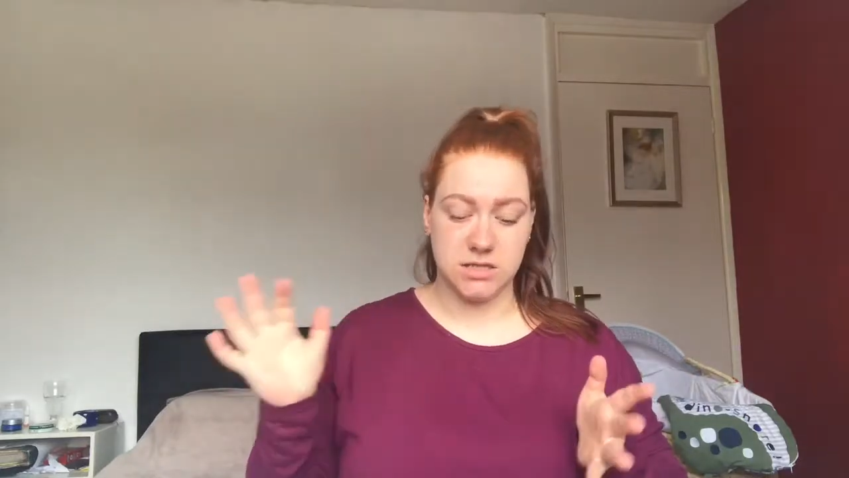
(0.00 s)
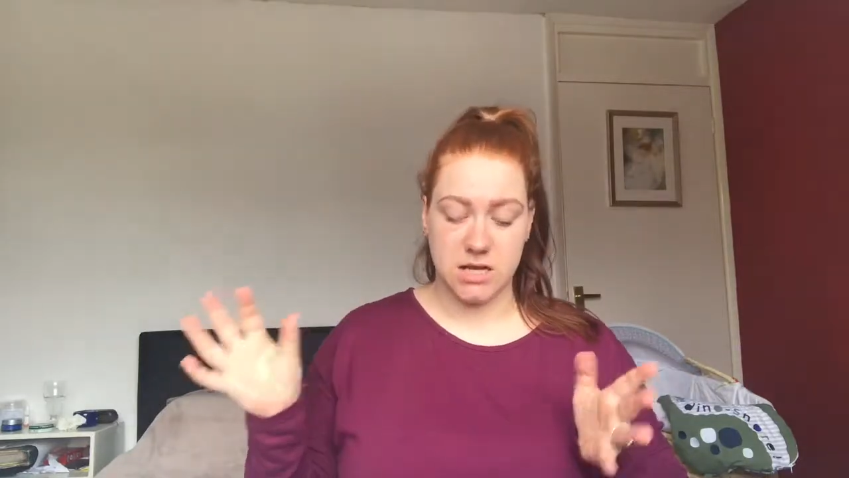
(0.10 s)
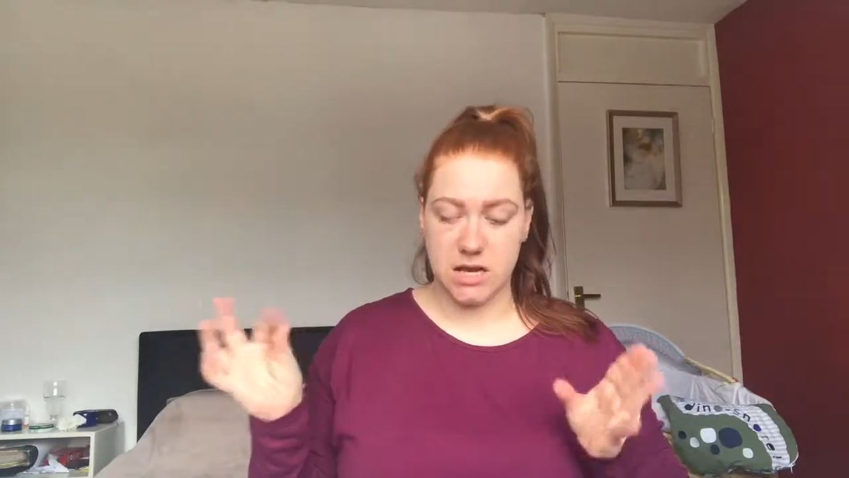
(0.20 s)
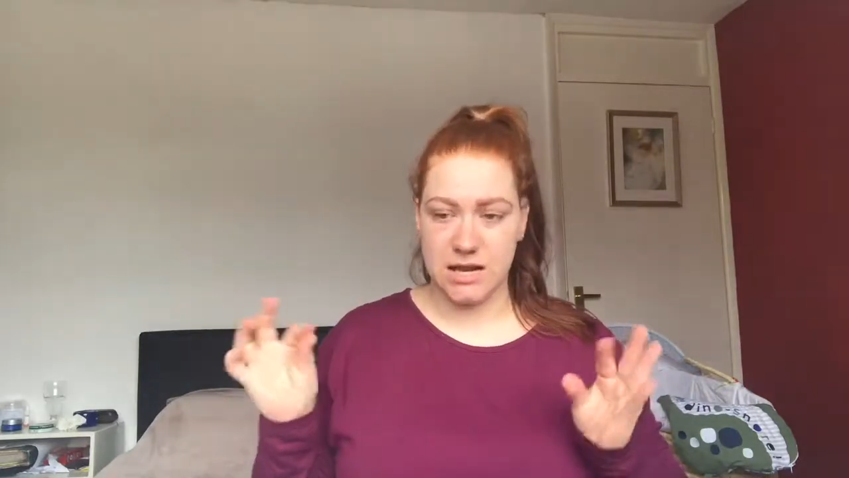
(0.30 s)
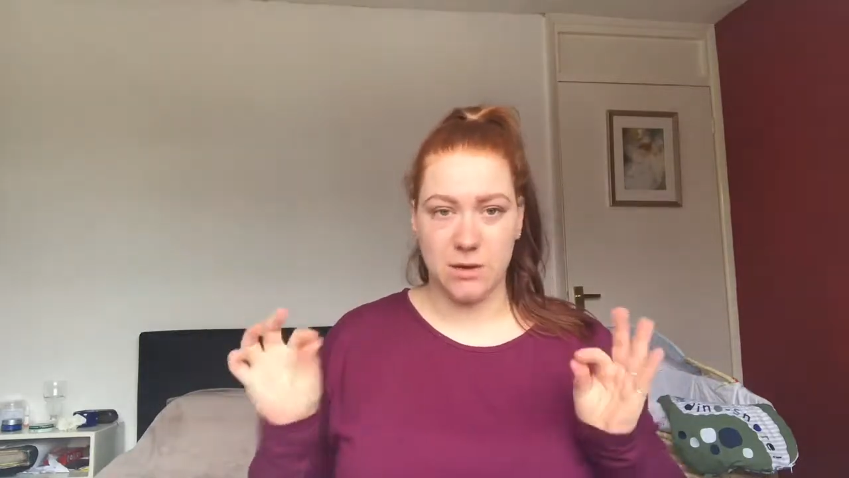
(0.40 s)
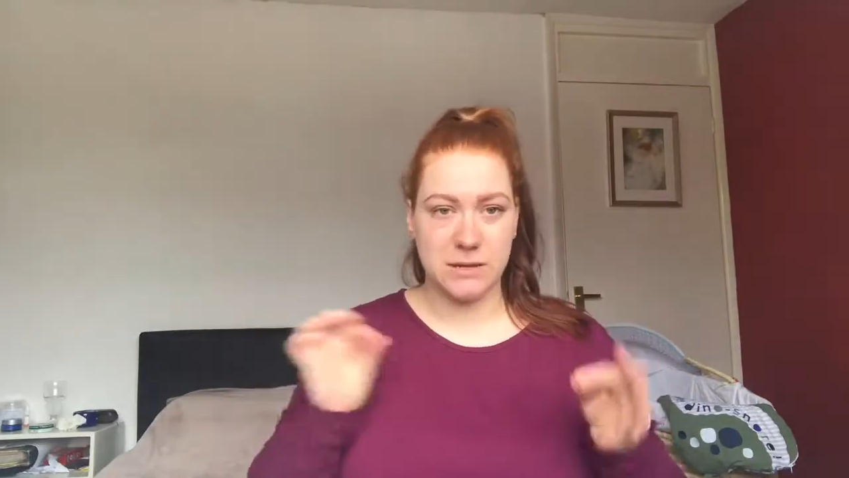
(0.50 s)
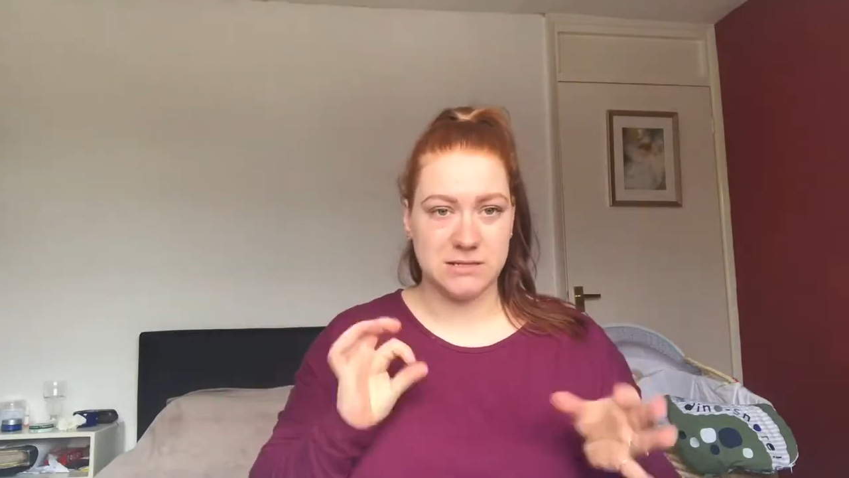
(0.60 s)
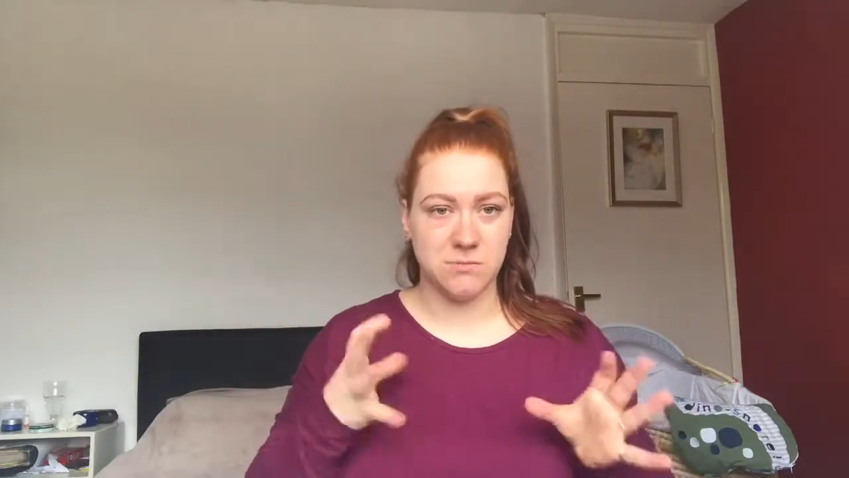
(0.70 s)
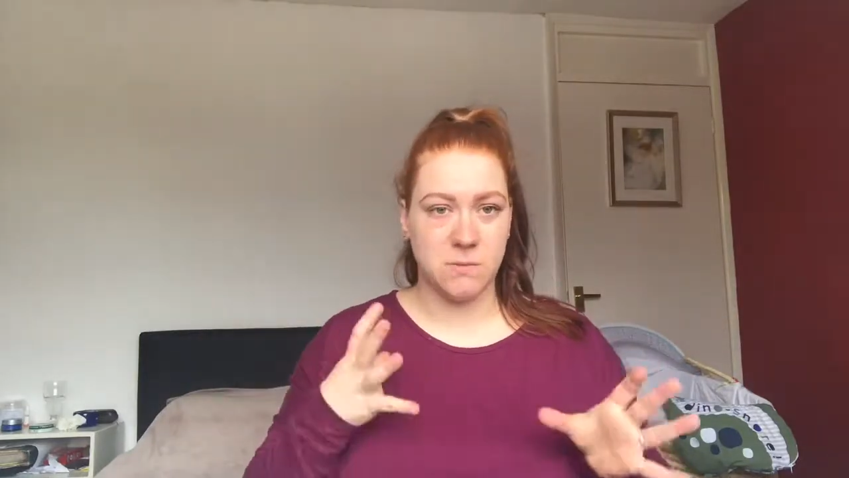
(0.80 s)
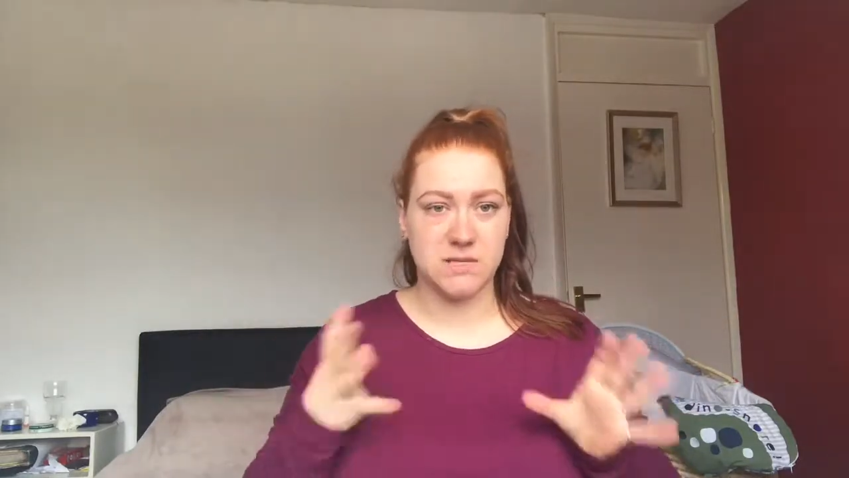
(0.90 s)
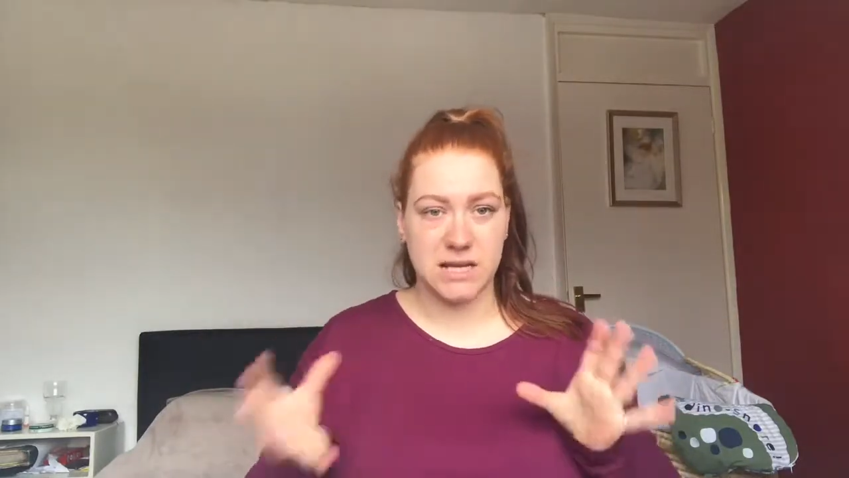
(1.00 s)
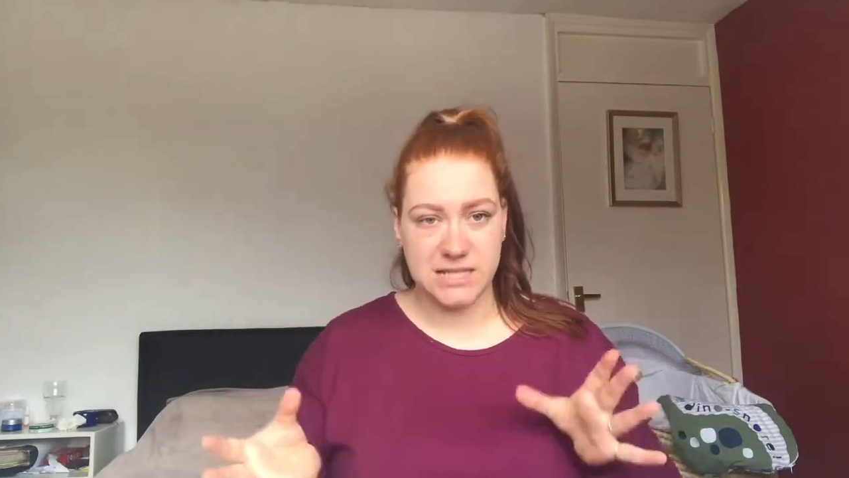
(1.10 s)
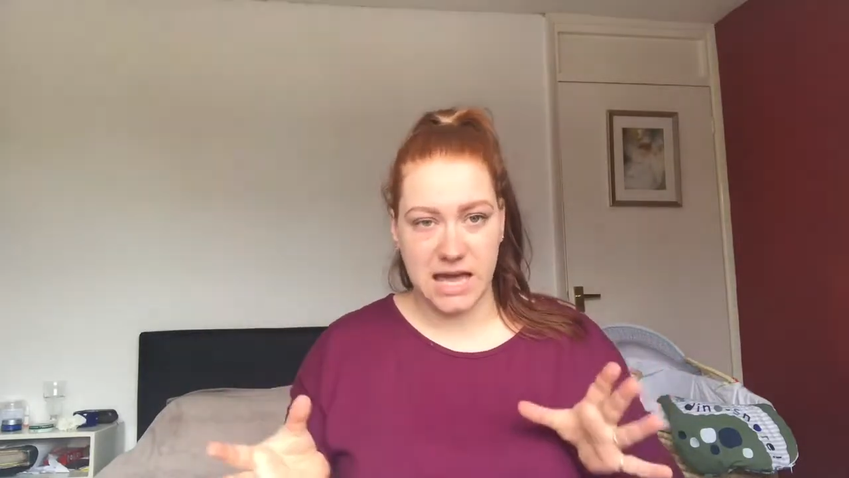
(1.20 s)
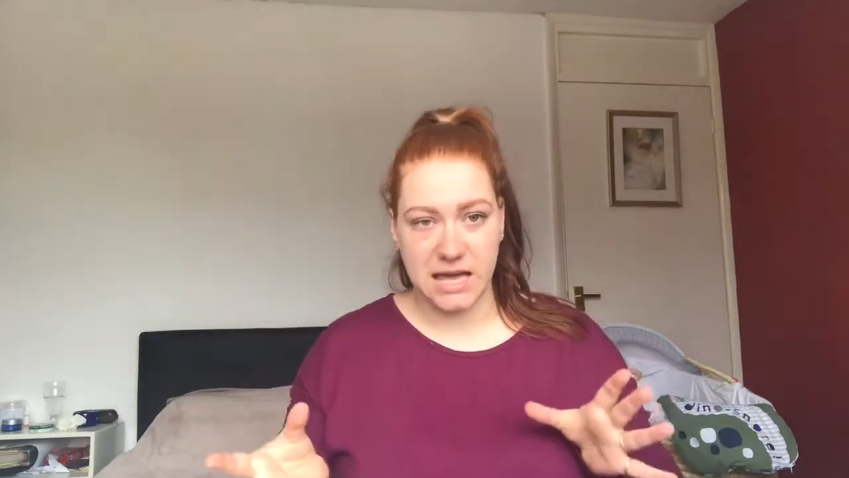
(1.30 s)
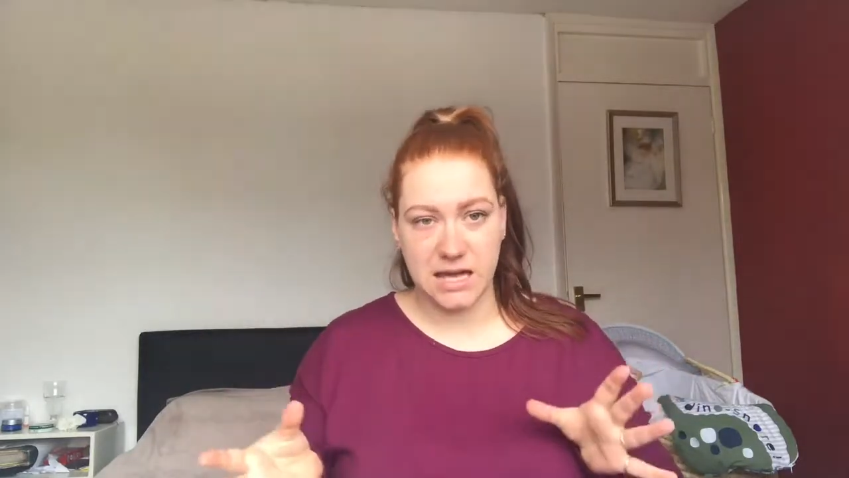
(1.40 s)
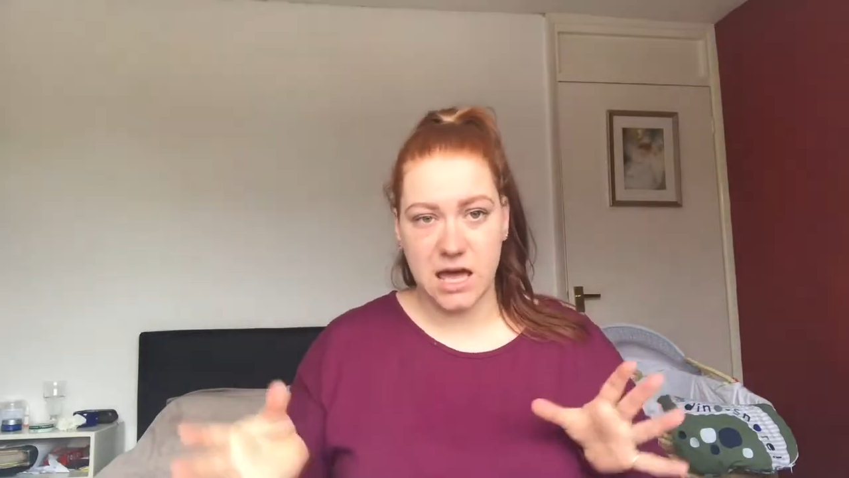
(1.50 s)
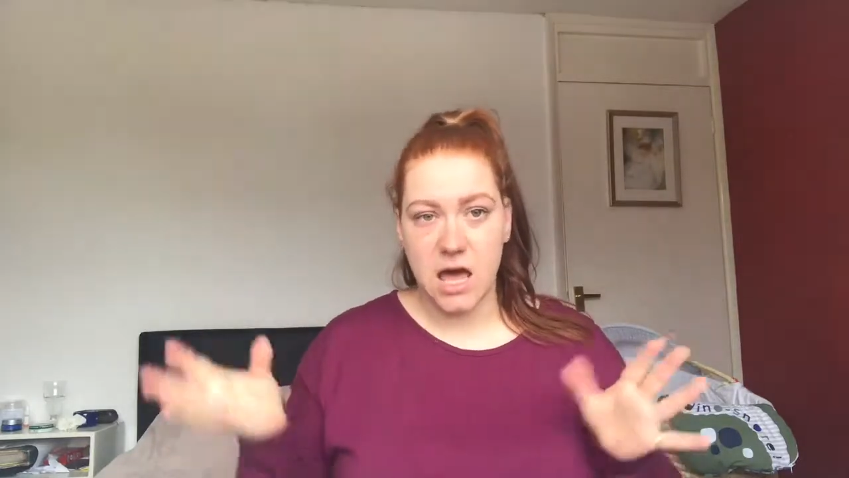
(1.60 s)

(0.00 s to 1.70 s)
and little bits and bobs that I take